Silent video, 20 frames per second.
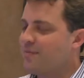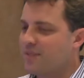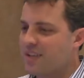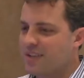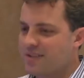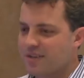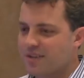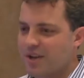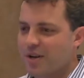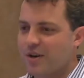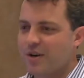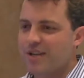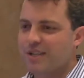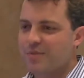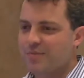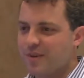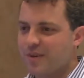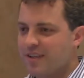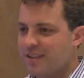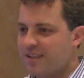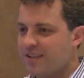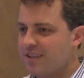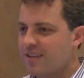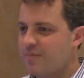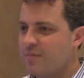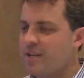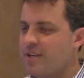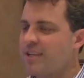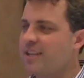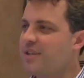And so it's been
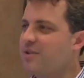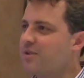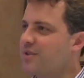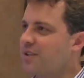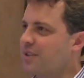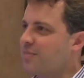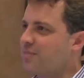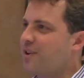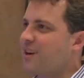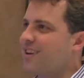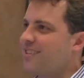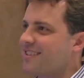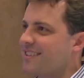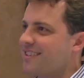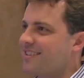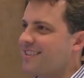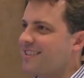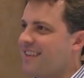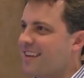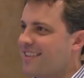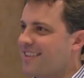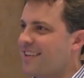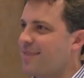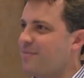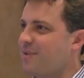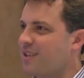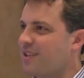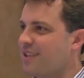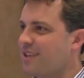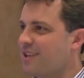an interesting process the last
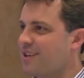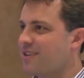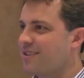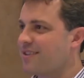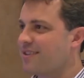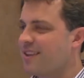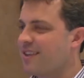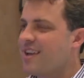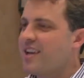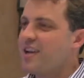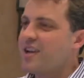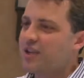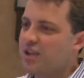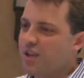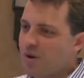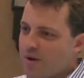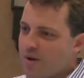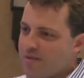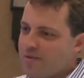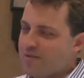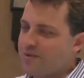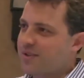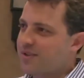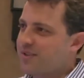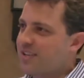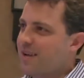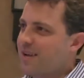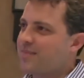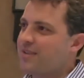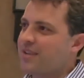couple of years, going through the
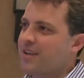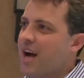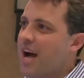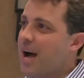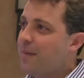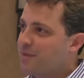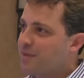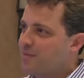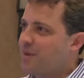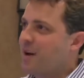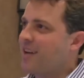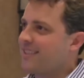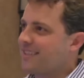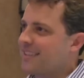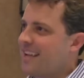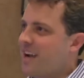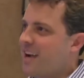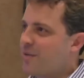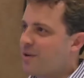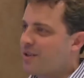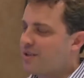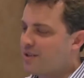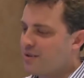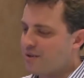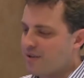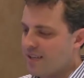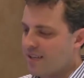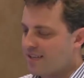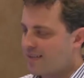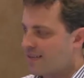steps and optimizing how we
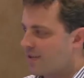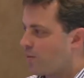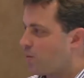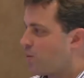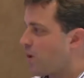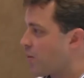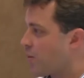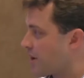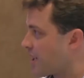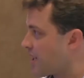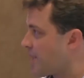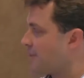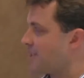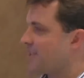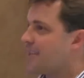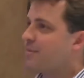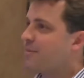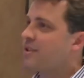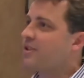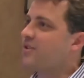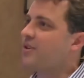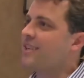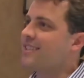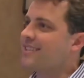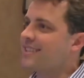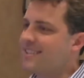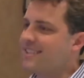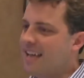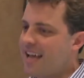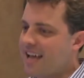do this. And what we're going to be
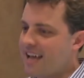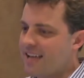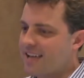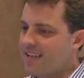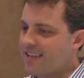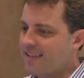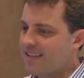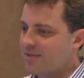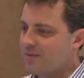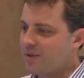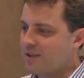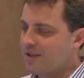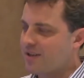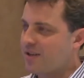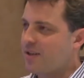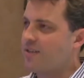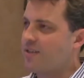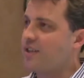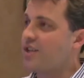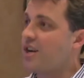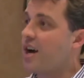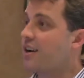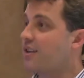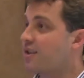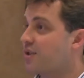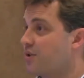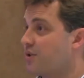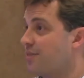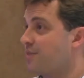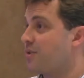demonstrating today is what's called the
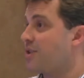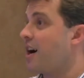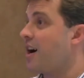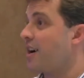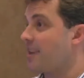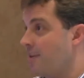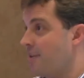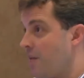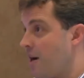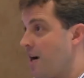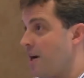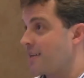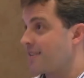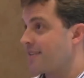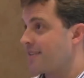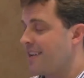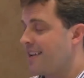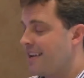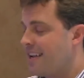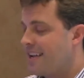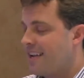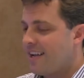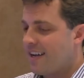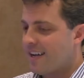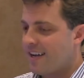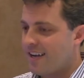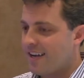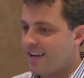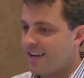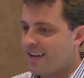DocStream Doc-in-the-Box.
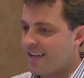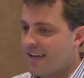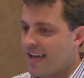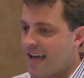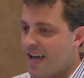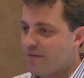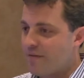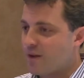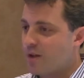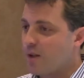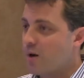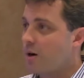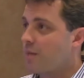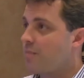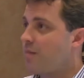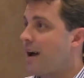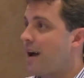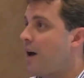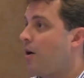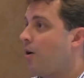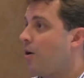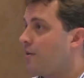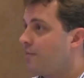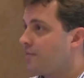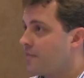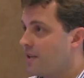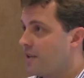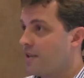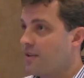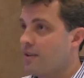And I have
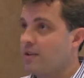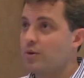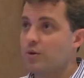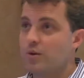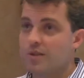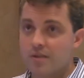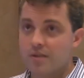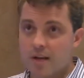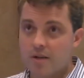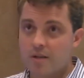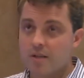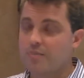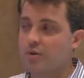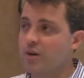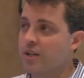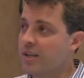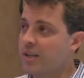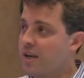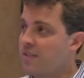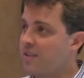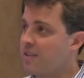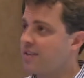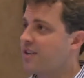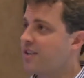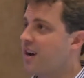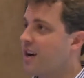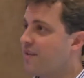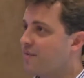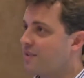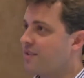ClarkPowell, who's not only putting on this
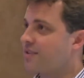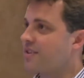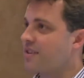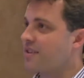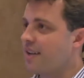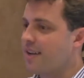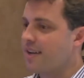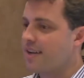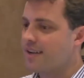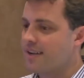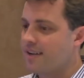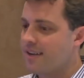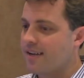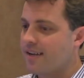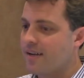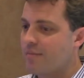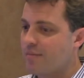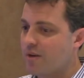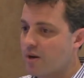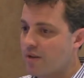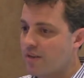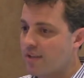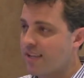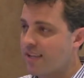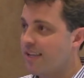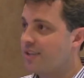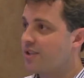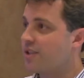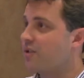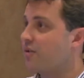conference today, but are the
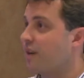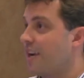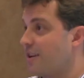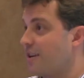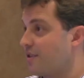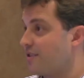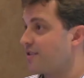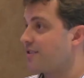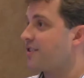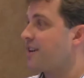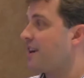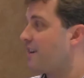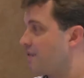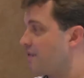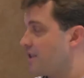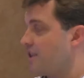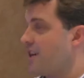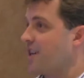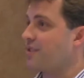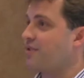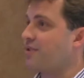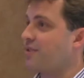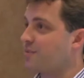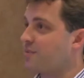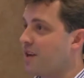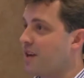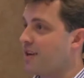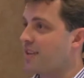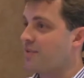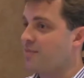integrators of the
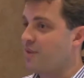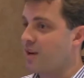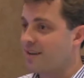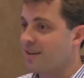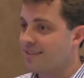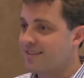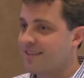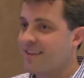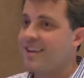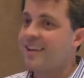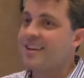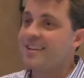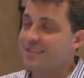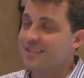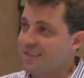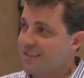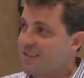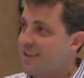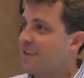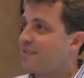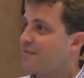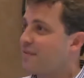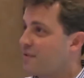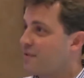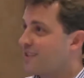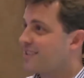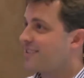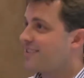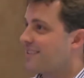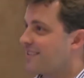DocStream Doc-in-the-Box, to thank for
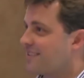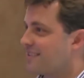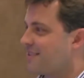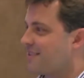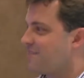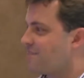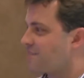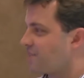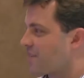this system.